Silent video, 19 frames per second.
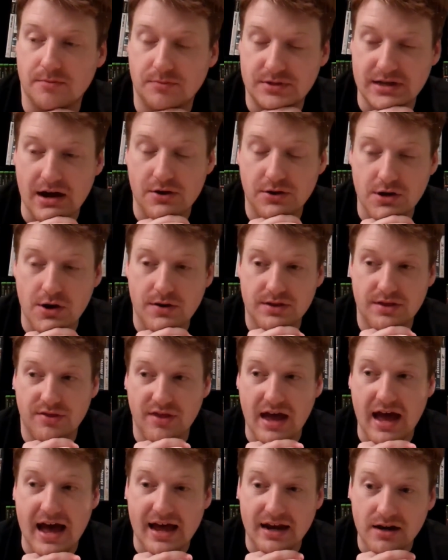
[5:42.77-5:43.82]
Downloaded
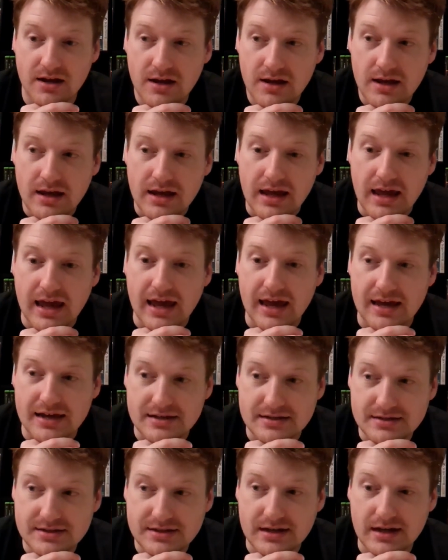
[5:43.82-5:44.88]
that,
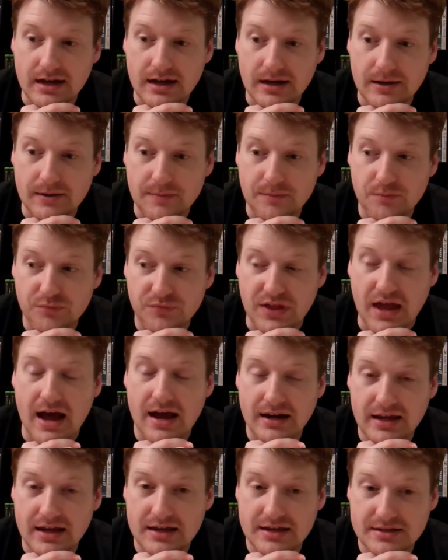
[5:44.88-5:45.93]
and
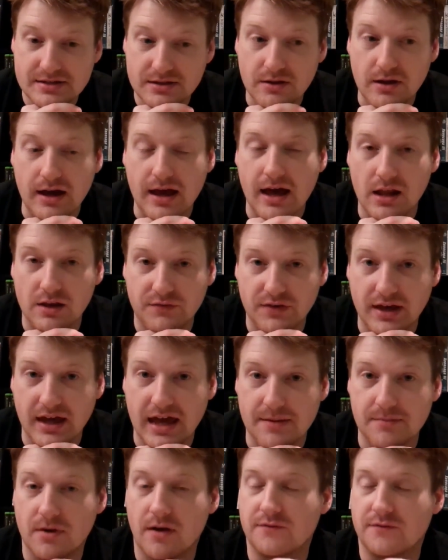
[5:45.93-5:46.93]
that is a hell of a game.